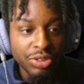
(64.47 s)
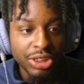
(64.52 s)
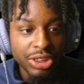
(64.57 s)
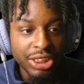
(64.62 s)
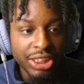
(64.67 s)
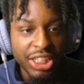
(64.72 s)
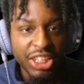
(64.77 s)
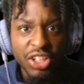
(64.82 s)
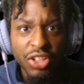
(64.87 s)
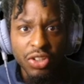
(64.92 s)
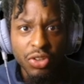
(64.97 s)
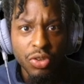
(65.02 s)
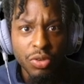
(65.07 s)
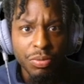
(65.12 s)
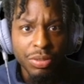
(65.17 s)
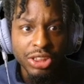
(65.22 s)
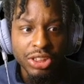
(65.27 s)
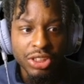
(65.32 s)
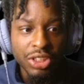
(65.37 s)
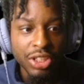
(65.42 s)
just hear a whole
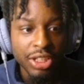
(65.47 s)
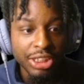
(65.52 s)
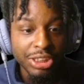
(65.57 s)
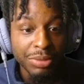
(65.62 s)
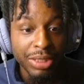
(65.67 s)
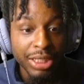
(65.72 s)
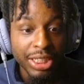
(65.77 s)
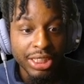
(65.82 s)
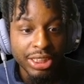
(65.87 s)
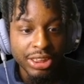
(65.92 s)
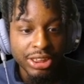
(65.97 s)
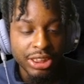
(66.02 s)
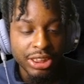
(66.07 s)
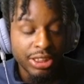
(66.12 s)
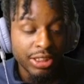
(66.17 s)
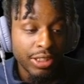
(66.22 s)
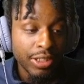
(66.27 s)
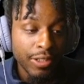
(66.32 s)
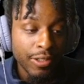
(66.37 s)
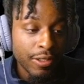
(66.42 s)
bunch of car smacking and
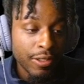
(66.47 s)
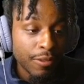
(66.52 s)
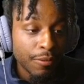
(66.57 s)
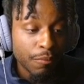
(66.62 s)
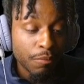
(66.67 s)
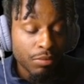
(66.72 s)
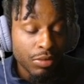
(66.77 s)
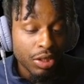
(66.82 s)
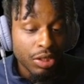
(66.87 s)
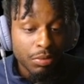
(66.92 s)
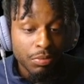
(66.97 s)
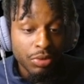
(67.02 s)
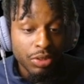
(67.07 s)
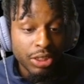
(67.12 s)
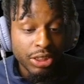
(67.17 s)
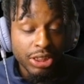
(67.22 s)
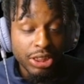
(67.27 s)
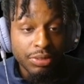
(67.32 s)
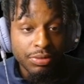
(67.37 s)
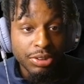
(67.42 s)
shit? Bro,
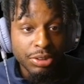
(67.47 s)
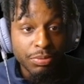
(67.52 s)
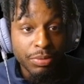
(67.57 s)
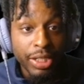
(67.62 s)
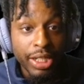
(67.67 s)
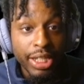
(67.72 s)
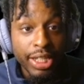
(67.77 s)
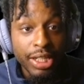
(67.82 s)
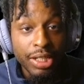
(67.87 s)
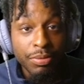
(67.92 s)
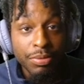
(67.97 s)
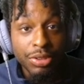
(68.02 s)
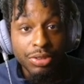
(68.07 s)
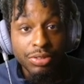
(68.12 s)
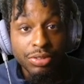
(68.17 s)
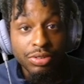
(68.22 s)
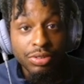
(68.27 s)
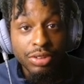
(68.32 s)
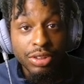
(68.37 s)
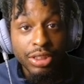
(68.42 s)
that shit was bad,
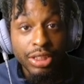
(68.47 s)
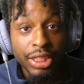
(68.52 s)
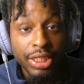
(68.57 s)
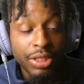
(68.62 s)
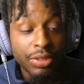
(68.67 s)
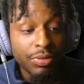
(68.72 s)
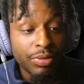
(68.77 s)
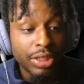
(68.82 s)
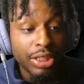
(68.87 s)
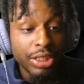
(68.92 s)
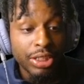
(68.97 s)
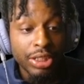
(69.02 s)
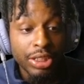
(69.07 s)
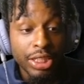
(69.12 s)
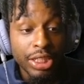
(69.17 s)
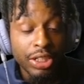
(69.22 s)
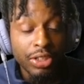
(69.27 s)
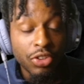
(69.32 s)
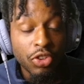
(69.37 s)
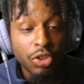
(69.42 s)
bro. Nigga, when a
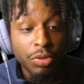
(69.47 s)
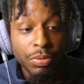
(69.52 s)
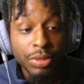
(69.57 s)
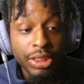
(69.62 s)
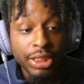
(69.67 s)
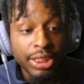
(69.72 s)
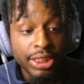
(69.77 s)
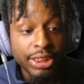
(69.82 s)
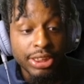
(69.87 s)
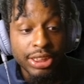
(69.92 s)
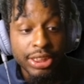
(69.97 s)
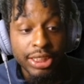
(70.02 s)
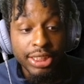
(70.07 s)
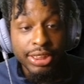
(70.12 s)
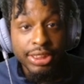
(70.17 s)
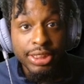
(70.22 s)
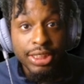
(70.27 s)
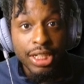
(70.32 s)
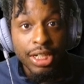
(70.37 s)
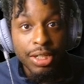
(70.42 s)
nigga normally hit shit, they
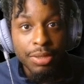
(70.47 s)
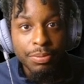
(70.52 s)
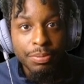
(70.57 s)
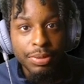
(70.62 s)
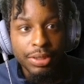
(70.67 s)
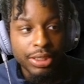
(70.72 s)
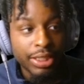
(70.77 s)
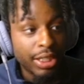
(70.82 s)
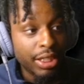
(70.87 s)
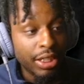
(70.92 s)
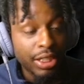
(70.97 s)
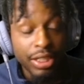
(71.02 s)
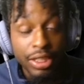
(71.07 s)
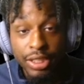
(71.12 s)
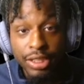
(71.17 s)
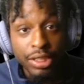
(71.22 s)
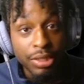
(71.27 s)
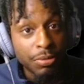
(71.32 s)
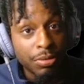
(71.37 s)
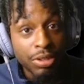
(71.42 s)
stop. But that
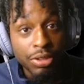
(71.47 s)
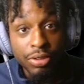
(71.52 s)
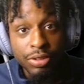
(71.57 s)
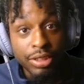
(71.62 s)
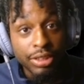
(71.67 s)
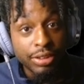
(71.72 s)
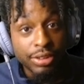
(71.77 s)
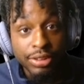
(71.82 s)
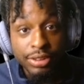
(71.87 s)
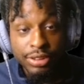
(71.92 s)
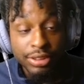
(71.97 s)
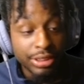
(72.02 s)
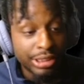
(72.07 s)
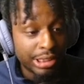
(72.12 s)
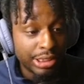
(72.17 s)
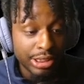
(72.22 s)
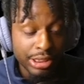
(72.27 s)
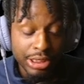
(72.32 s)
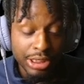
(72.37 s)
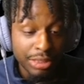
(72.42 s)
nigga kept going.
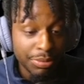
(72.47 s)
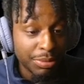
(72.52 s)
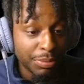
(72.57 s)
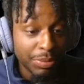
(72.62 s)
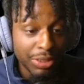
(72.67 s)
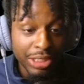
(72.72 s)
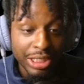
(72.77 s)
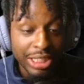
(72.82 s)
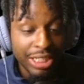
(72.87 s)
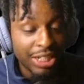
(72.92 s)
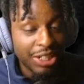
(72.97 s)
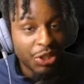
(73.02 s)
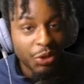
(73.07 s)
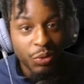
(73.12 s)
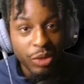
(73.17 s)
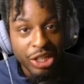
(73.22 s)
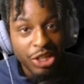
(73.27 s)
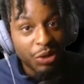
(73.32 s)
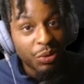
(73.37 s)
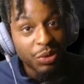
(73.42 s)
It's something about that nigga
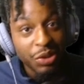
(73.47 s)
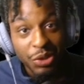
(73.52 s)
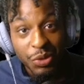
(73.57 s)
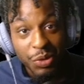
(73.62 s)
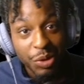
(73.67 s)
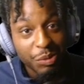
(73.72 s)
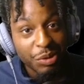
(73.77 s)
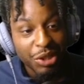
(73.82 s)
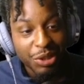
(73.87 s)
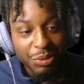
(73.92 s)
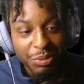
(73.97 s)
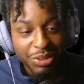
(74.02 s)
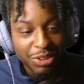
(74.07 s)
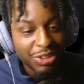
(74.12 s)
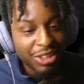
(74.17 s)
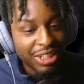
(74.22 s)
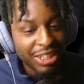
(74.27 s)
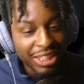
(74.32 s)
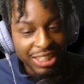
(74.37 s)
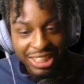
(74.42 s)
we don't know about, bro.
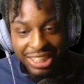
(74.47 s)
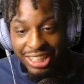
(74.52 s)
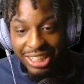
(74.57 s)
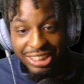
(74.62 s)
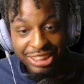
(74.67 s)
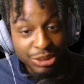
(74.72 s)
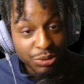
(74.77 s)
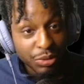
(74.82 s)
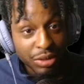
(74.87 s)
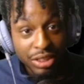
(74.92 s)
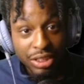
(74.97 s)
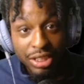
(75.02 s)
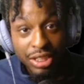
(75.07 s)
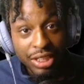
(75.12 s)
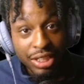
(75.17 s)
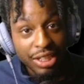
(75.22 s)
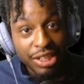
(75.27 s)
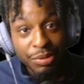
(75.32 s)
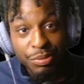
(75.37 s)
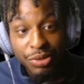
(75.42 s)
I swear to
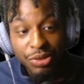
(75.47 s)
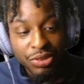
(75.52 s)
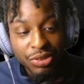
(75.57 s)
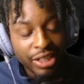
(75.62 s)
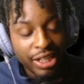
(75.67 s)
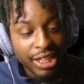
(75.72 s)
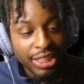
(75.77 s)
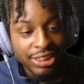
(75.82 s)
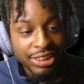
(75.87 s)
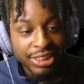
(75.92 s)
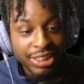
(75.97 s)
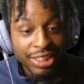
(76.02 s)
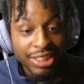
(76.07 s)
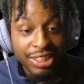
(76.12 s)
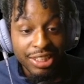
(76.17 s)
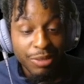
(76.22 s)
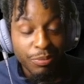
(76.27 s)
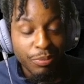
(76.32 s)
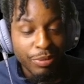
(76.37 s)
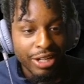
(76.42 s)
God, bro. Now I see the
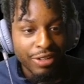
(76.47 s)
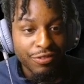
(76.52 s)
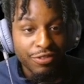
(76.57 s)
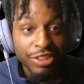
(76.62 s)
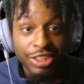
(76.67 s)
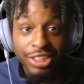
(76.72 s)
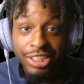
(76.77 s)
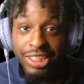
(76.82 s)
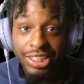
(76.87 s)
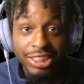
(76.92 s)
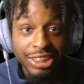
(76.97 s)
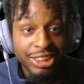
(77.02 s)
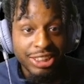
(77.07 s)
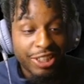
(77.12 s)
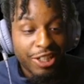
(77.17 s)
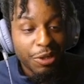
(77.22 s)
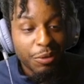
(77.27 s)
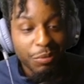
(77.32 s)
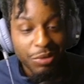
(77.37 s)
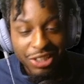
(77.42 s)
nigga back footing it and
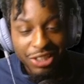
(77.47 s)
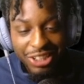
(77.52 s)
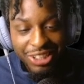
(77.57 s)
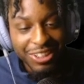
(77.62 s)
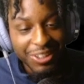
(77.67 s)
shit, bro.